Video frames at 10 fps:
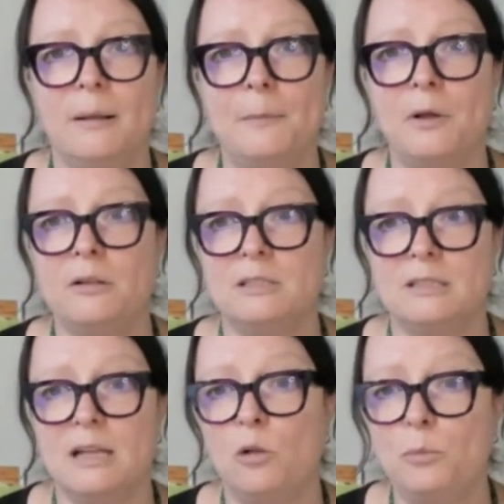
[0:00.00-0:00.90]

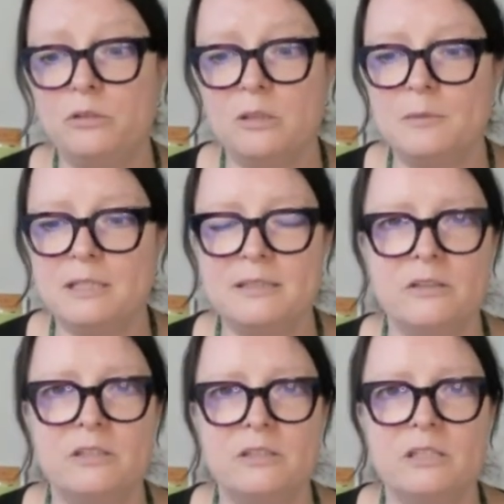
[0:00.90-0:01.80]
But I'll put some
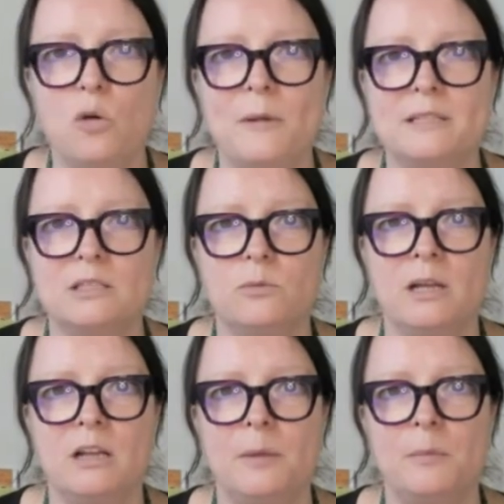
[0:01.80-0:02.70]
details in the comments as
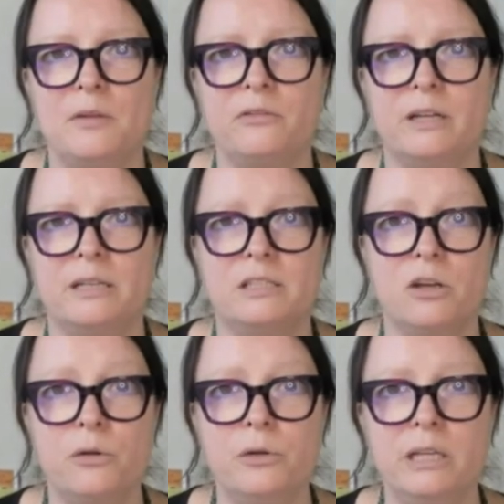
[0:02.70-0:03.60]
well about my friend
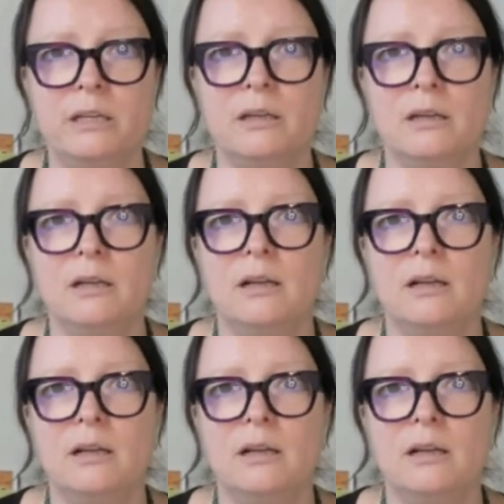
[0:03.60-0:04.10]
Tony.